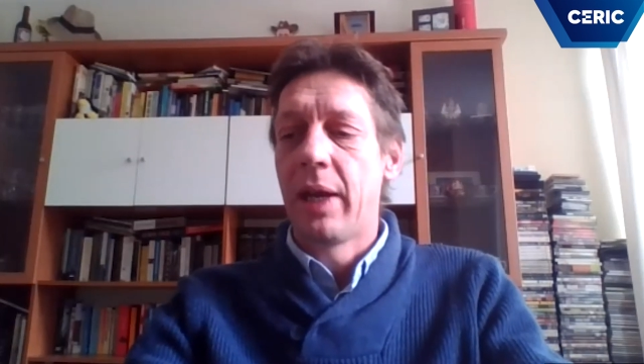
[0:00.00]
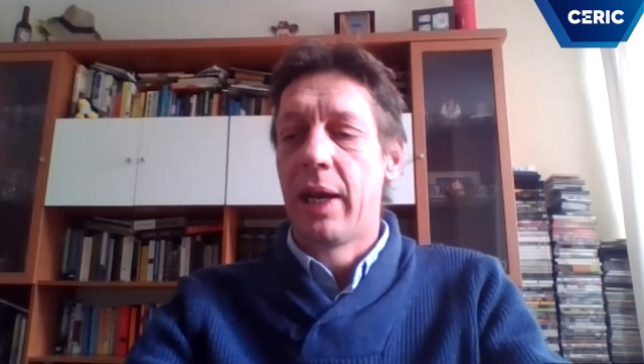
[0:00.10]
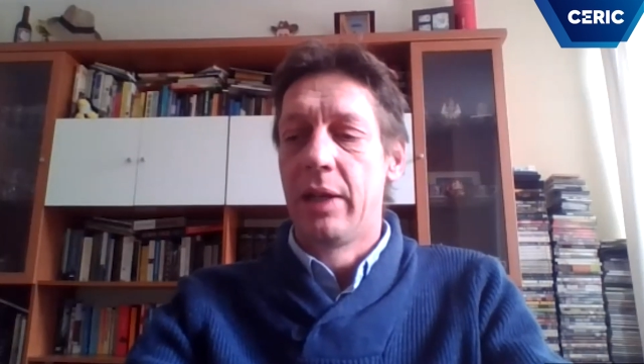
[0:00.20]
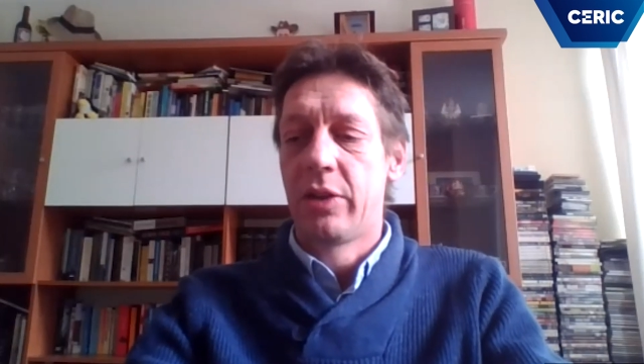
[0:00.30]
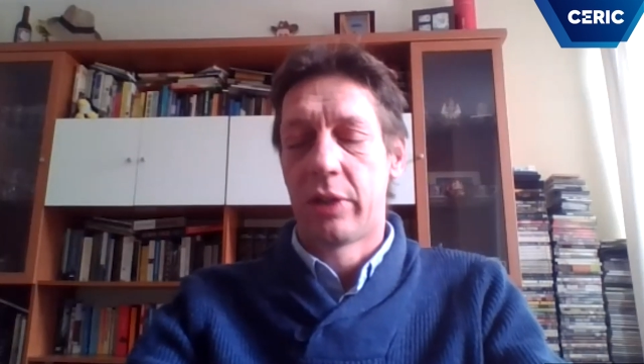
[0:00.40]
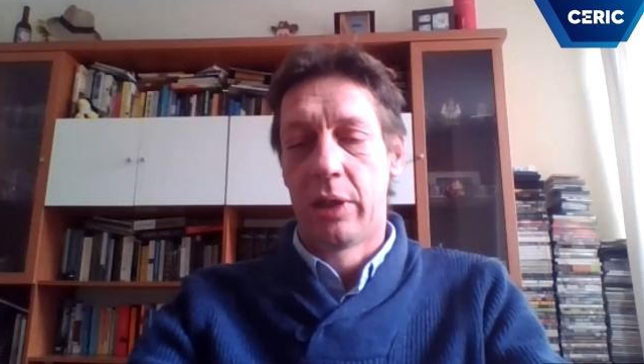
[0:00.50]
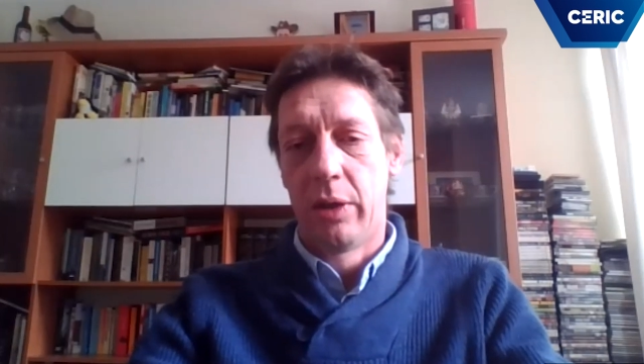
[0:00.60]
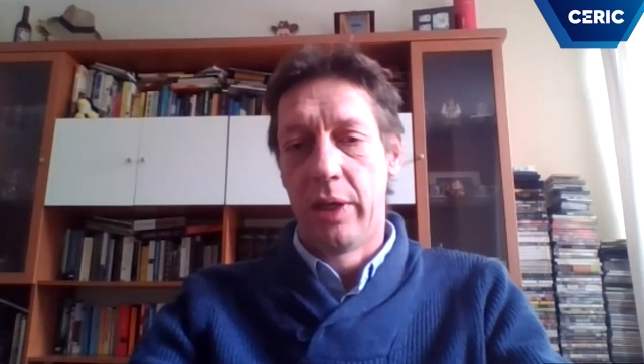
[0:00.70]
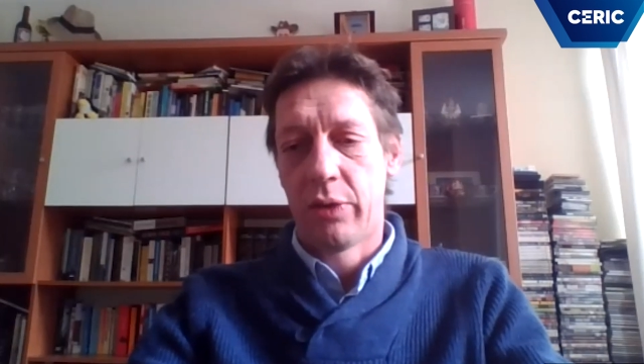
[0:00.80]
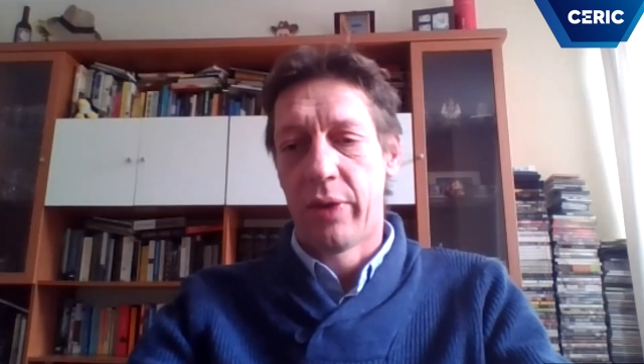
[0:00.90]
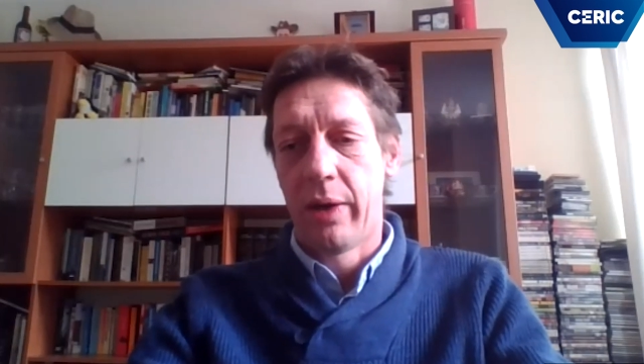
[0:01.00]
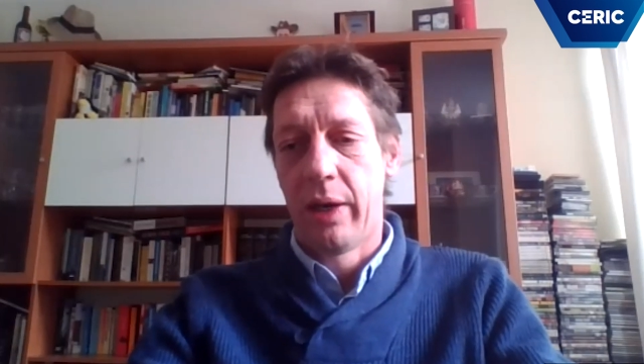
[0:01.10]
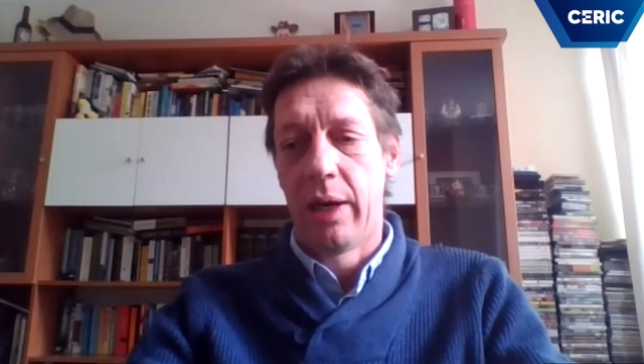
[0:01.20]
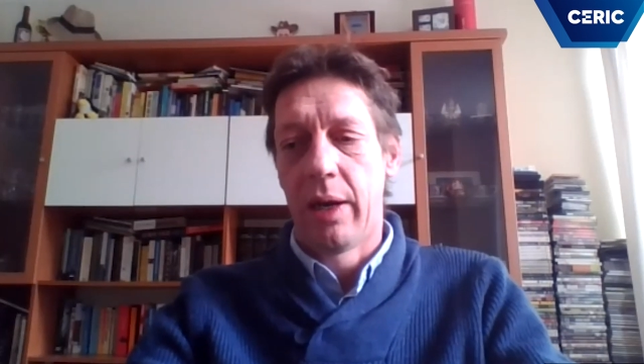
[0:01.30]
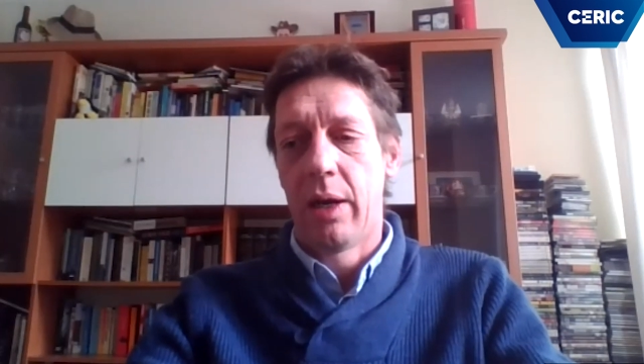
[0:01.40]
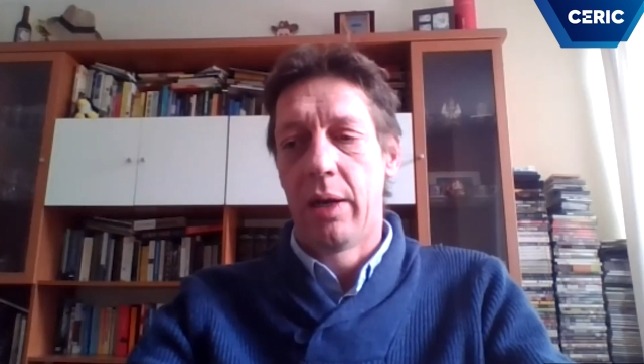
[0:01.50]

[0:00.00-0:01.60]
And so it's very